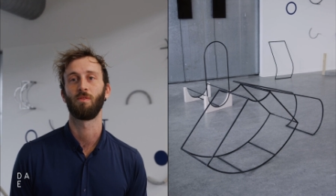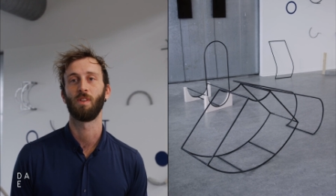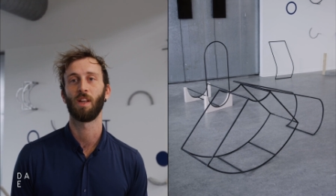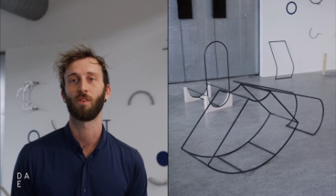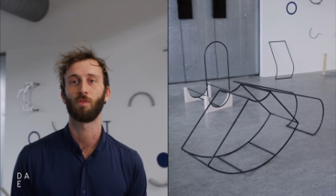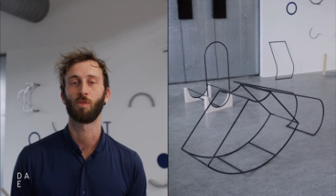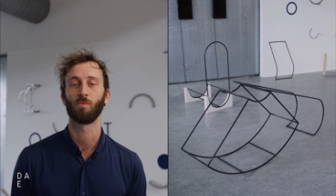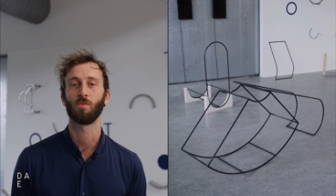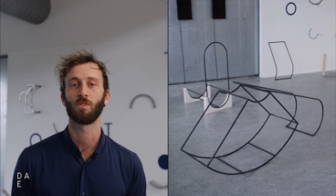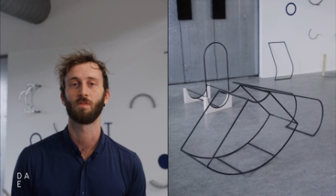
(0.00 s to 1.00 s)
letter
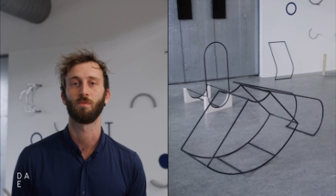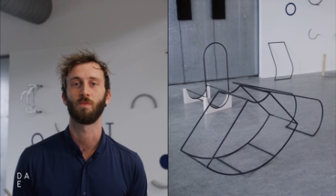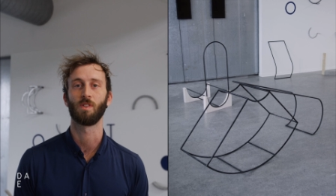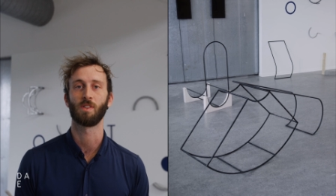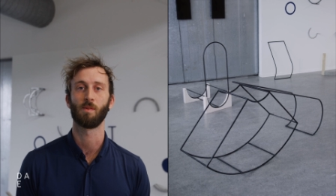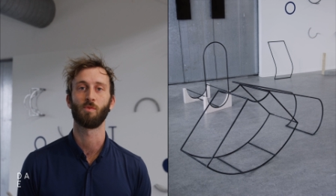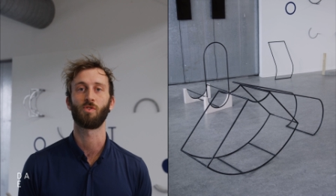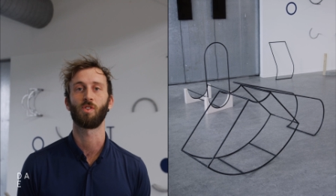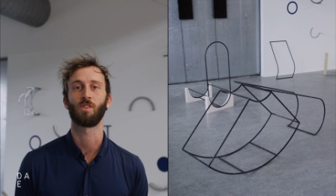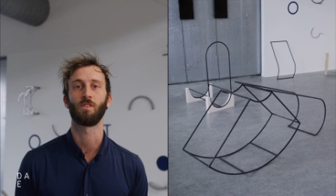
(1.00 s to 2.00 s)
forms, the same
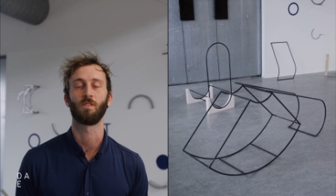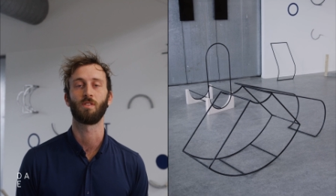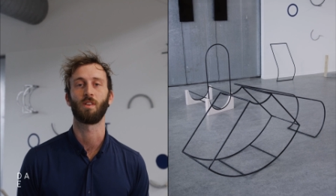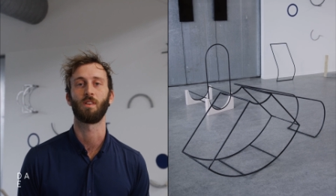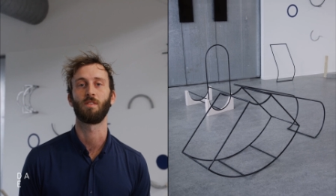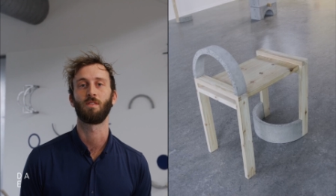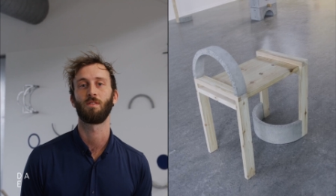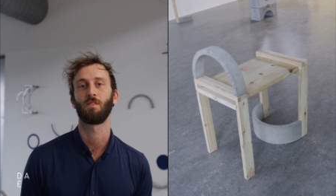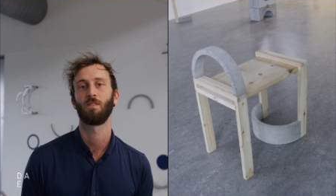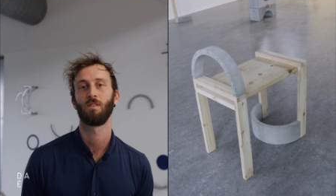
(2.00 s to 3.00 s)
restrictions as